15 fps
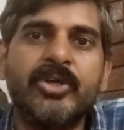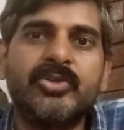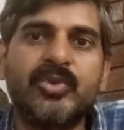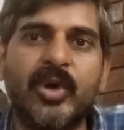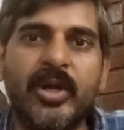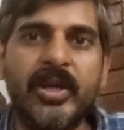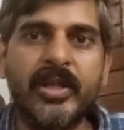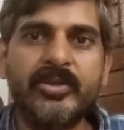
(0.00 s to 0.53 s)

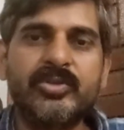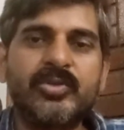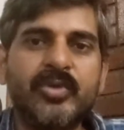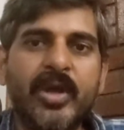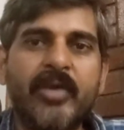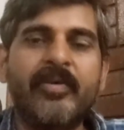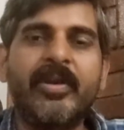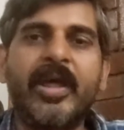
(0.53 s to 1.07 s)
So unless you
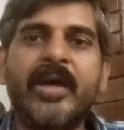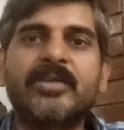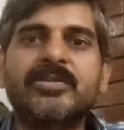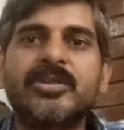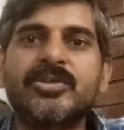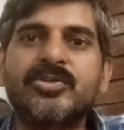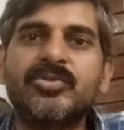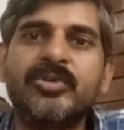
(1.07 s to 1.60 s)
have an
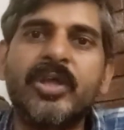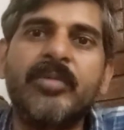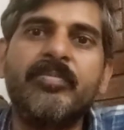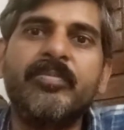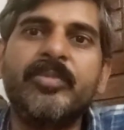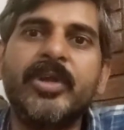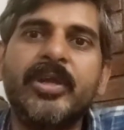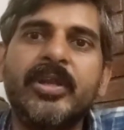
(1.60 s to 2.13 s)
access to
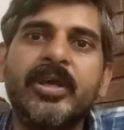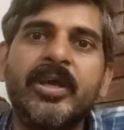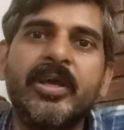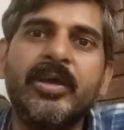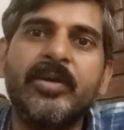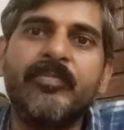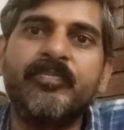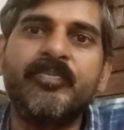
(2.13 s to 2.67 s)
them in
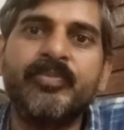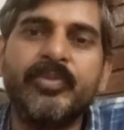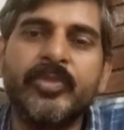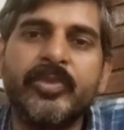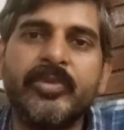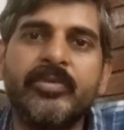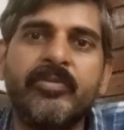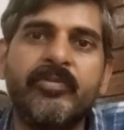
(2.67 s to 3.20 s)
a
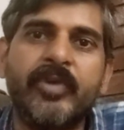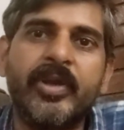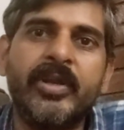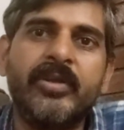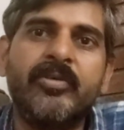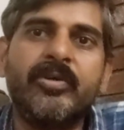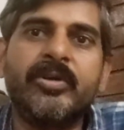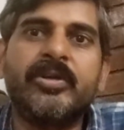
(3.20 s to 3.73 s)

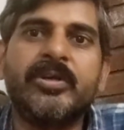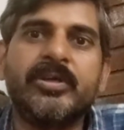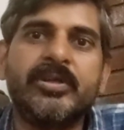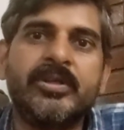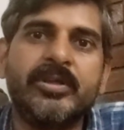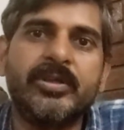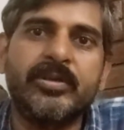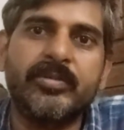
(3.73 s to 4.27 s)
very good
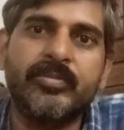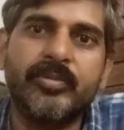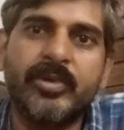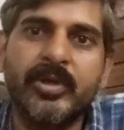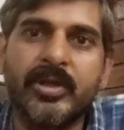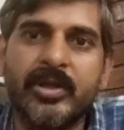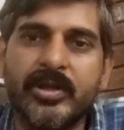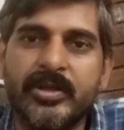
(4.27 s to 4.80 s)

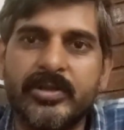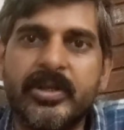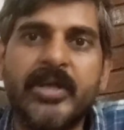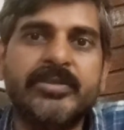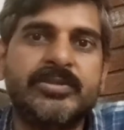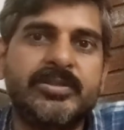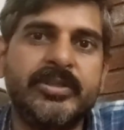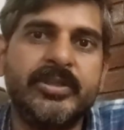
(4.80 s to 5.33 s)

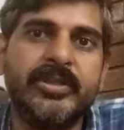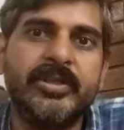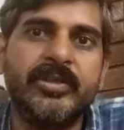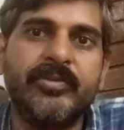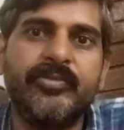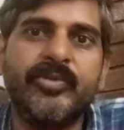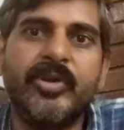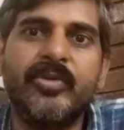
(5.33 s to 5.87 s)
industry,
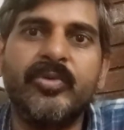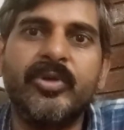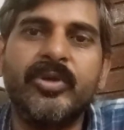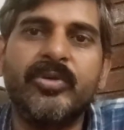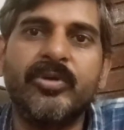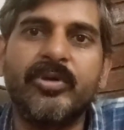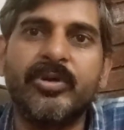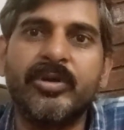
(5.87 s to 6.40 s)
if you are doing
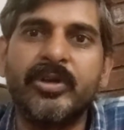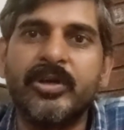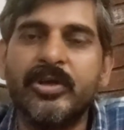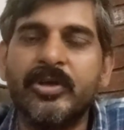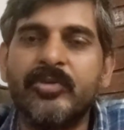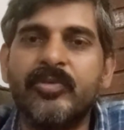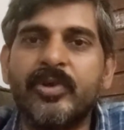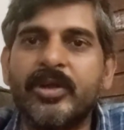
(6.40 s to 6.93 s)
your,
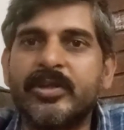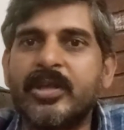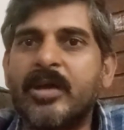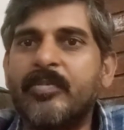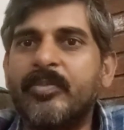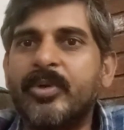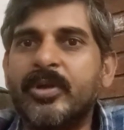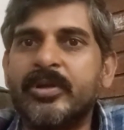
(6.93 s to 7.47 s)
for
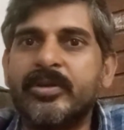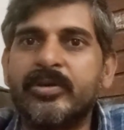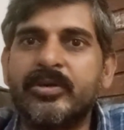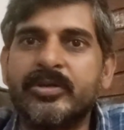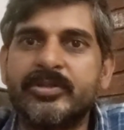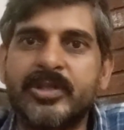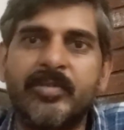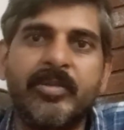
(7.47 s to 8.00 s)
example,
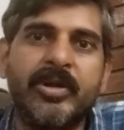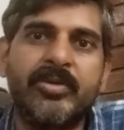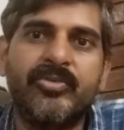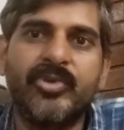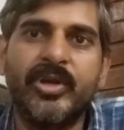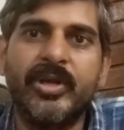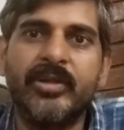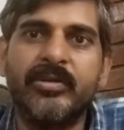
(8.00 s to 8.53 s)
your summer
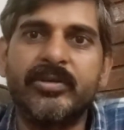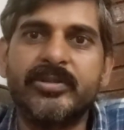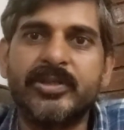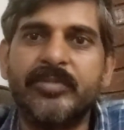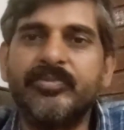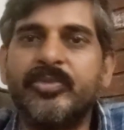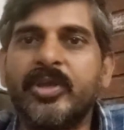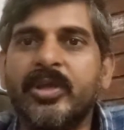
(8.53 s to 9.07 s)
training or
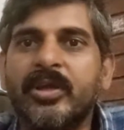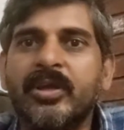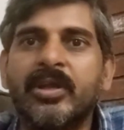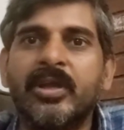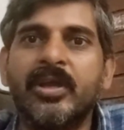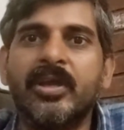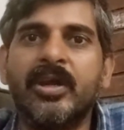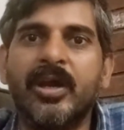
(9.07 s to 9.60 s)
something,
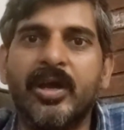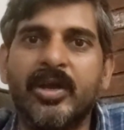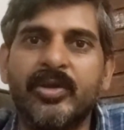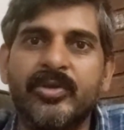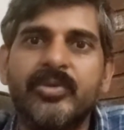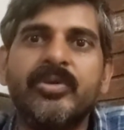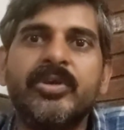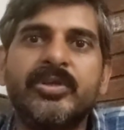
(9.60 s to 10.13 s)

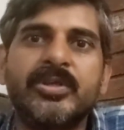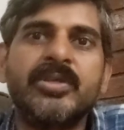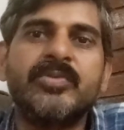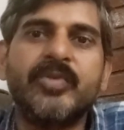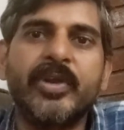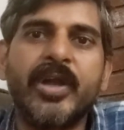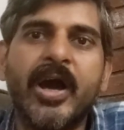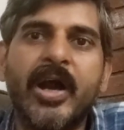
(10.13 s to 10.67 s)
it's
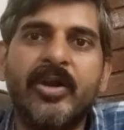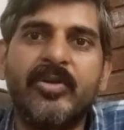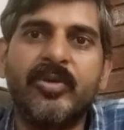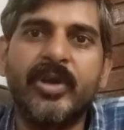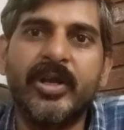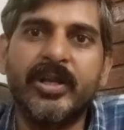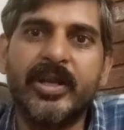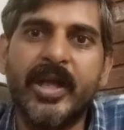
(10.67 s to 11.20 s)
very hard to
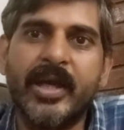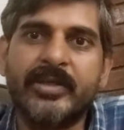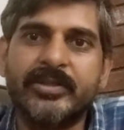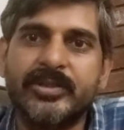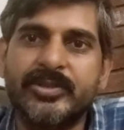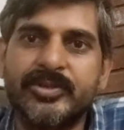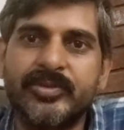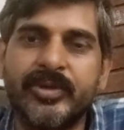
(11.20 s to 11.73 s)
get an
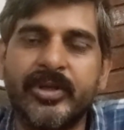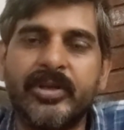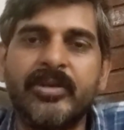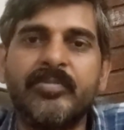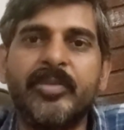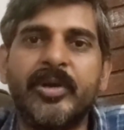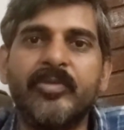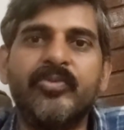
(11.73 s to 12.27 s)
access to it.
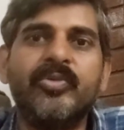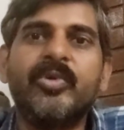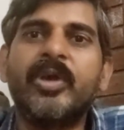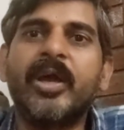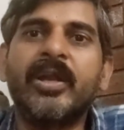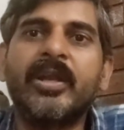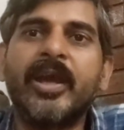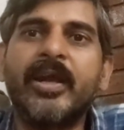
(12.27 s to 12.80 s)
But if you
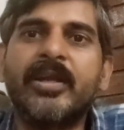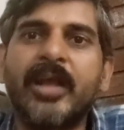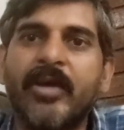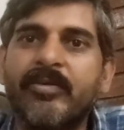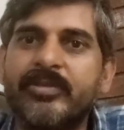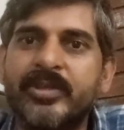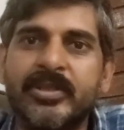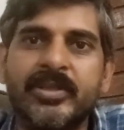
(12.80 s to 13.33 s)
can get, I
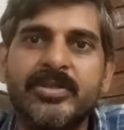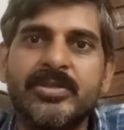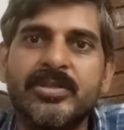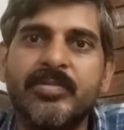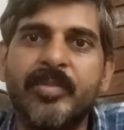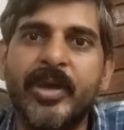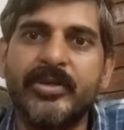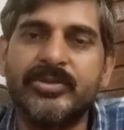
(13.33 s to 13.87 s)
would think this is
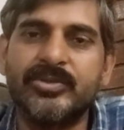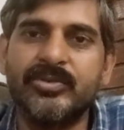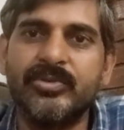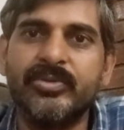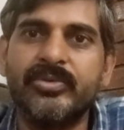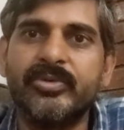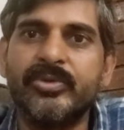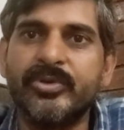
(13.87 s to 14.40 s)
the best
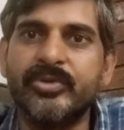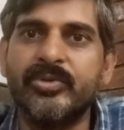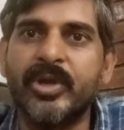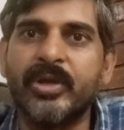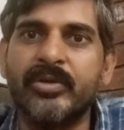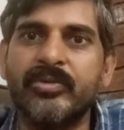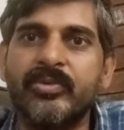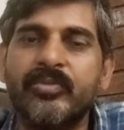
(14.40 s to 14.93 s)
tool you
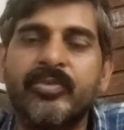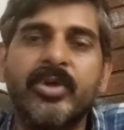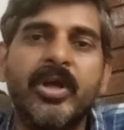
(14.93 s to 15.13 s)
can do.